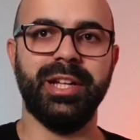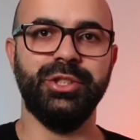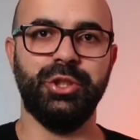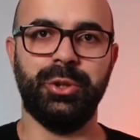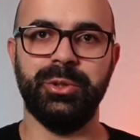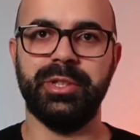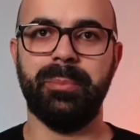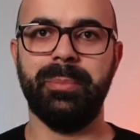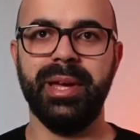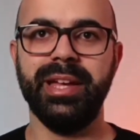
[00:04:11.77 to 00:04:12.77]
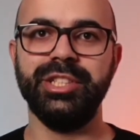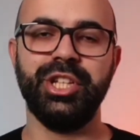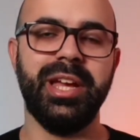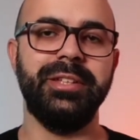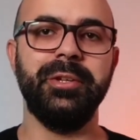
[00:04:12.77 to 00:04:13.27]
can show you the page
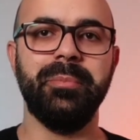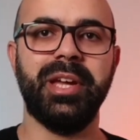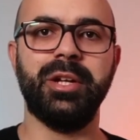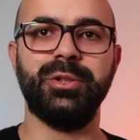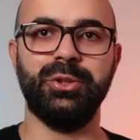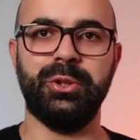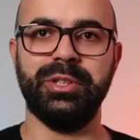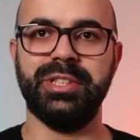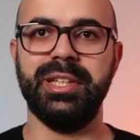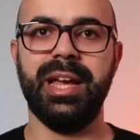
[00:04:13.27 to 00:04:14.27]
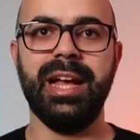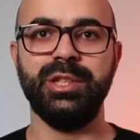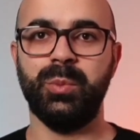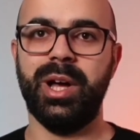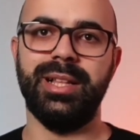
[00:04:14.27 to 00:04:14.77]
and domain authority
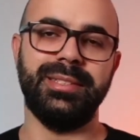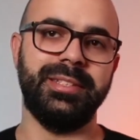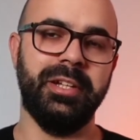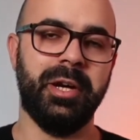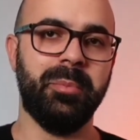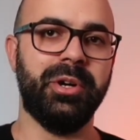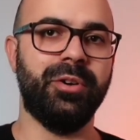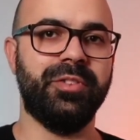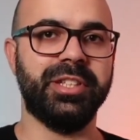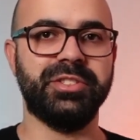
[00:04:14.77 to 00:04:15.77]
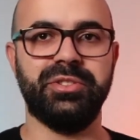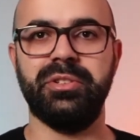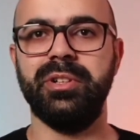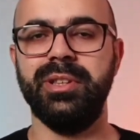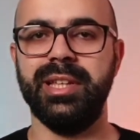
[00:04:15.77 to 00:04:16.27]
as well as the number of
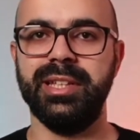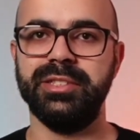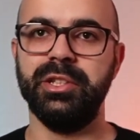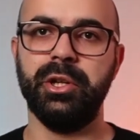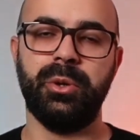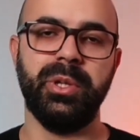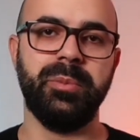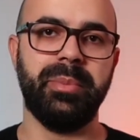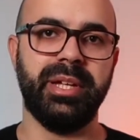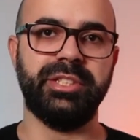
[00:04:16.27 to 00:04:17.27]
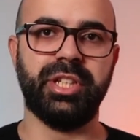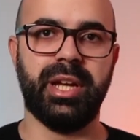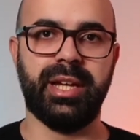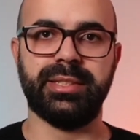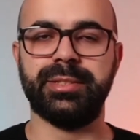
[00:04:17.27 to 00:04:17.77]
external links the current page
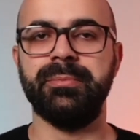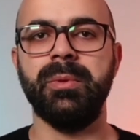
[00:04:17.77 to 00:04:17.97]
has.